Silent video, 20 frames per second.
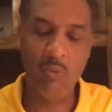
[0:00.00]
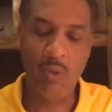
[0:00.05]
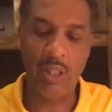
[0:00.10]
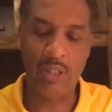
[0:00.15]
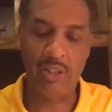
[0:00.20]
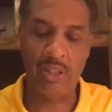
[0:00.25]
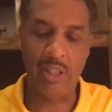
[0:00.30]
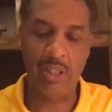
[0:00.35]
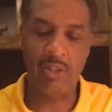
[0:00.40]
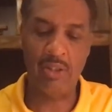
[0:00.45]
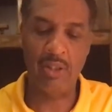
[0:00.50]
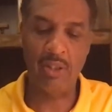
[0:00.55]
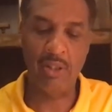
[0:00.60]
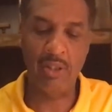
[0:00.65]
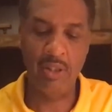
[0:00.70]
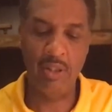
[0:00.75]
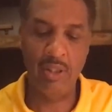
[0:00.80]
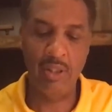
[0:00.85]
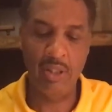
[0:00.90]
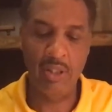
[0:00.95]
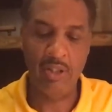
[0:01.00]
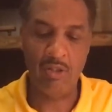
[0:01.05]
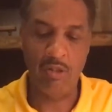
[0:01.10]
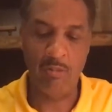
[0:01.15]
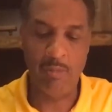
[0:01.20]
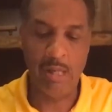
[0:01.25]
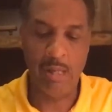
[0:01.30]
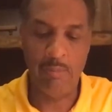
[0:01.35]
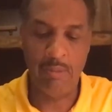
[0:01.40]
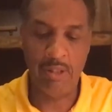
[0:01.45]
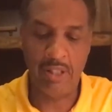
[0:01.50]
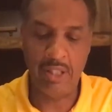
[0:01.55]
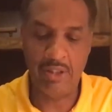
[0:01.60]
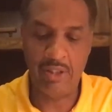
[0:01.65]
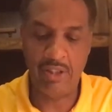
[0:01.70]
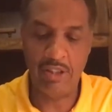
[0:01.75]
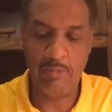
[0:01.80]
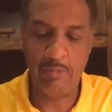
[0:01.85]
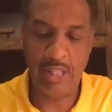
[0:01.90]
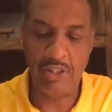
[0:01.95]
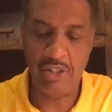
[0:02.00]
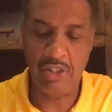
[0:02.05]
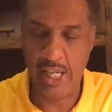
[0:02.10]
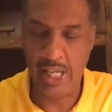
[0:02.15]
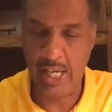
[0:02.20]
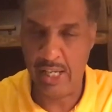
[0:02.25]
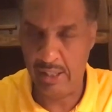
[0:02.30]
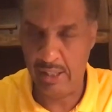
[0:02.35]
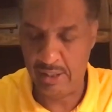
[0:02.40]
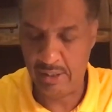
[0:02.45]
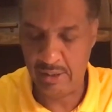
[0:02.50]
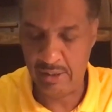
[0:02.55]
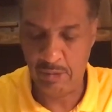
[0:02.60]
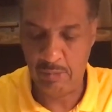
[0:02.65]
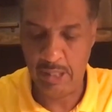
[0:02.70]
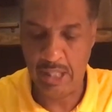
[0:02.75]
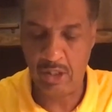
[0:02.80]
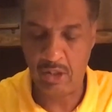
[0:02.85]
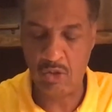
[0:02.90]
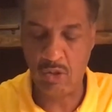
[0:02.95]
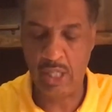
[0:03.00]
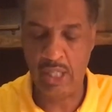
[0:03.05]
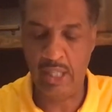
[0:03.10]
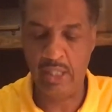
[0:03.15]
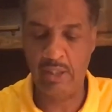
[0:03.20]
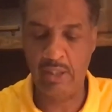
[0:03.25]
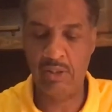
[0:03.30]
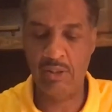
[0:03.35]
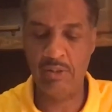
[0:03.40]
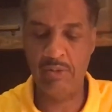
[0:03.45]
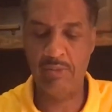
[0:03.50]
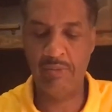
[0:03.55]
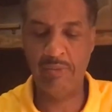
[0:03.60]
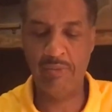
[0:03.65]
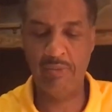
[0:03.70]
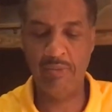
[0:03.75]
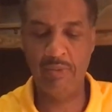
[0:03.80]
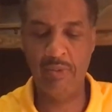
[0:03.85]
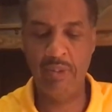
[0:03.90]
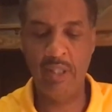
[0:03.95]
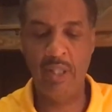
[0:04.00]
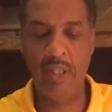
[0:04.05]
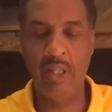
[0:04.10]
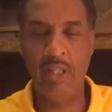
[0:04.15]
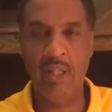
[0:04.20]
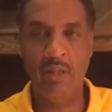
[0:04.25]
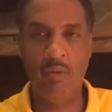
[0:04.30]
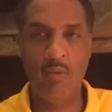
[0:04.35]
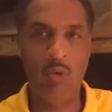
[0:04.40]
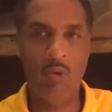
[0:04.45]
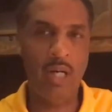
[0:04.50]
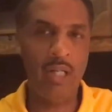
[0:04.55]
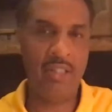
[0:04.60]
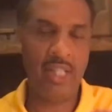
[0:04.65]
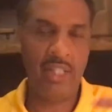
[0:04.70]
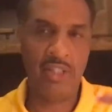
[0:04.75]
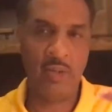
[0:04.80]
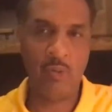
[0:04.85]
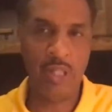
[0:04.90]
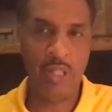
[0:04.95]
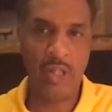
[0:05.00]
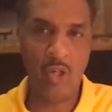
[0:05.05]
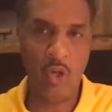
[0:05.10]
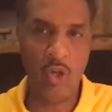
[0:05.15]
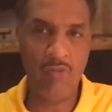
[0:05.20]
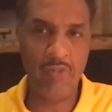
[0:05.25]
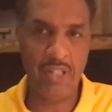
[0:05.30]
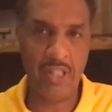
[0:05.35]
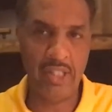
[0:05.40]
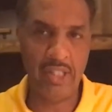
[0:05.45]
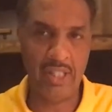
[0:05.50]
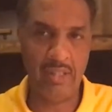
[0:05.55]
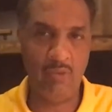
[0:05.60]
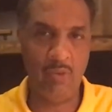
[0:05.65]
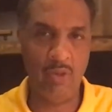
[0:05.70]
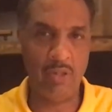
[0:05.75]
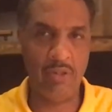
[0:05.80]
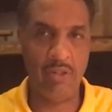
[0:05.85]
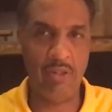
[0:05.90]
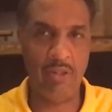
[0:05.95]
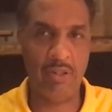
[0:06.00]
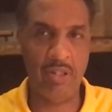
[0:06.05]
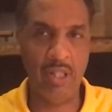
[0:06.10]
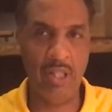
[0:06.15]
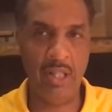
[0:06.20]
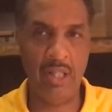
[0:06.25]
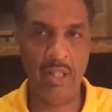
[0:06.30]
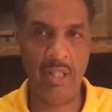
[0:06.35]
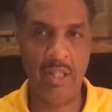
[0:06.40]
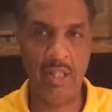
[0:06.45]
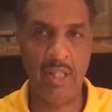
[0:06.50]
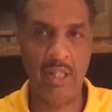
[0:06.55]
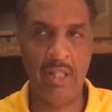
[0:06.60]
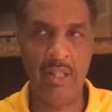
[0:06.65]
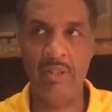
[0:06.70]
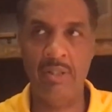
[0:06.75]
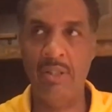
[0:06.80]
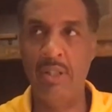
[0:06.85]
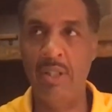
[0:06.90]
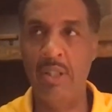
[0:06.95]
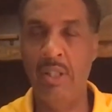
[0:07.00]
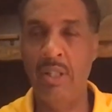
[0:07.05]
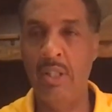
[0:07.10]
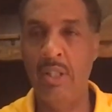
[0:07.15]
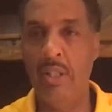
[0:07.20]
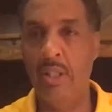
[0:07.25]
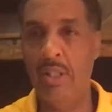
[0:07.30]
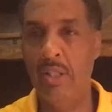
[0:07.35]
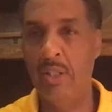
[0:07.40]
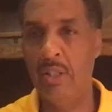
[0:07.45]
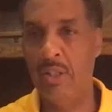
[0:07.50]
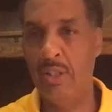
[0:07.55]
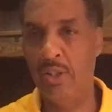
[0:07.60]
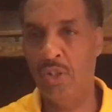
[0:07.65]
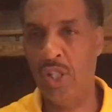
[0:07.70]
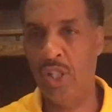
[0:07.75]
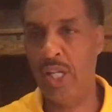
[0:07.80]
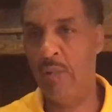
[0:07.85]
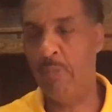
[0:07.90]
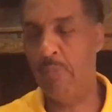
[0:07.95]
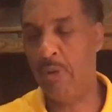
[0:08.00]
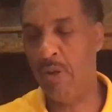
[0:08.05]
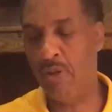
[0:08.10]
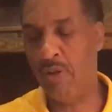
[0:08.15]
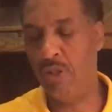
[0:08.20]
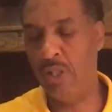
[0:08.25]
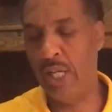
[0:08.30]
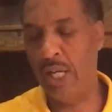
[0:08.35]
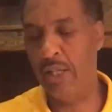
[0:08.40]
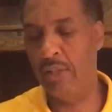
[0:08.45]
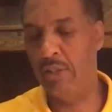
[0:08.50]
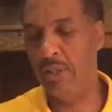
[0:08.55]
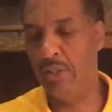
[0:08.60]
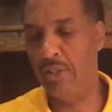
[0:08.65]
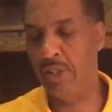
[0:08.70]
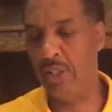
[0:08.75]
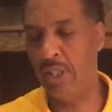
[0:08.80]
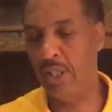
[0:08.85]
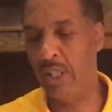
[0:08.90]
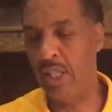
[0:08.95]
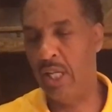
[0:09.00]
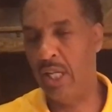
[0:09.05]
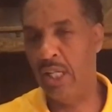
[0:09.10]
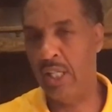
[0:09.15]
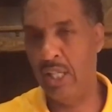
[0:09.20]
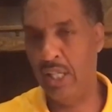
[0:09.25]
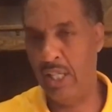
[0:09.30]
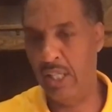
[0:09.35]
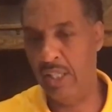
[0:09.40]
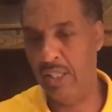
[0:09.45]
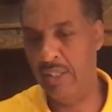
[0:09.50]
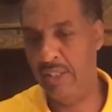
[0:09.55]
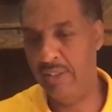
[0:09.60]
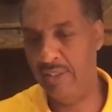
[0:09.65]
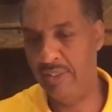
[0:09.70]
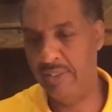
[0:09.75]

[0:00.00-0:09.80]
Watch this. So remember, this is messianic. It's about Christ. Now watch as we go over this. I want you to see these distinct personalities in the Godhead.